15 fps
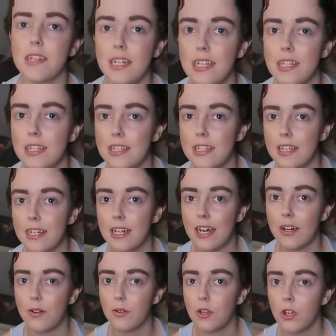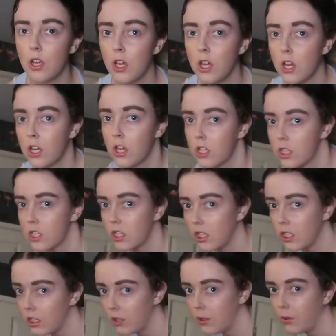need to sit down
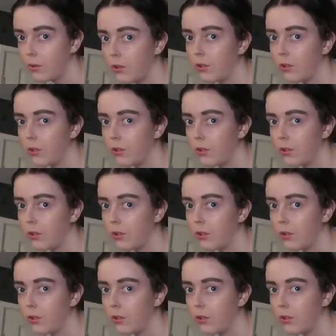to